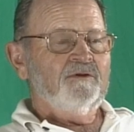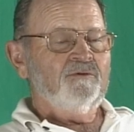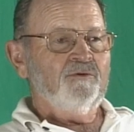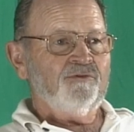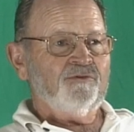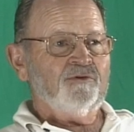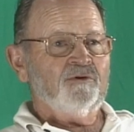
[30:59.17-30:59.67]

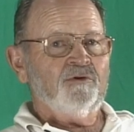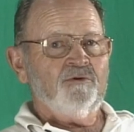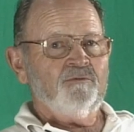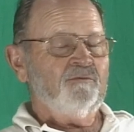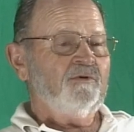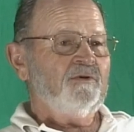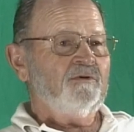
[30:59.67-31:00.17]

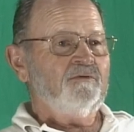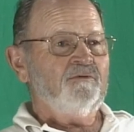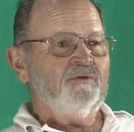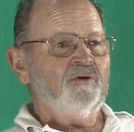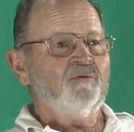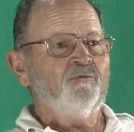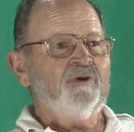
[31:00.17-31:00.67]
Leuzinger, we, could,
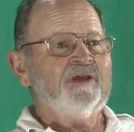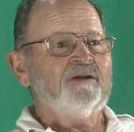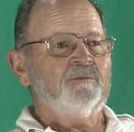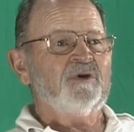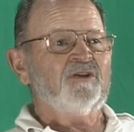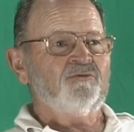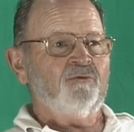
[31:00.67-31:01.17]
you know, we had
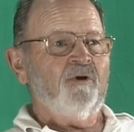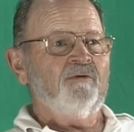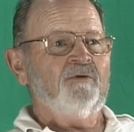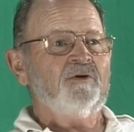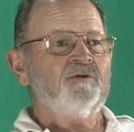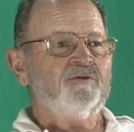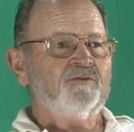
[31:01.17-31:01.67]
about
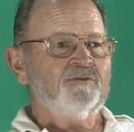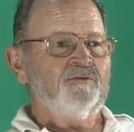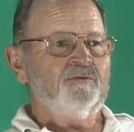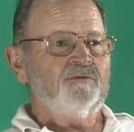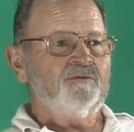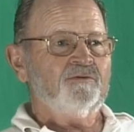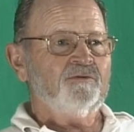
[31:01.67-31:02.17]
1,200
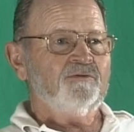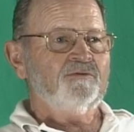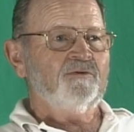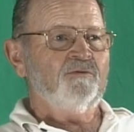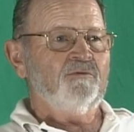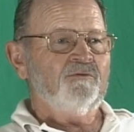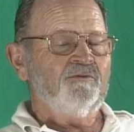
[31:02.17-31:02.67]
students,
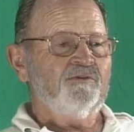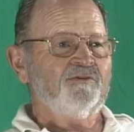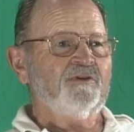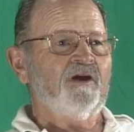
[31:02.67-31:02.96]
so we were just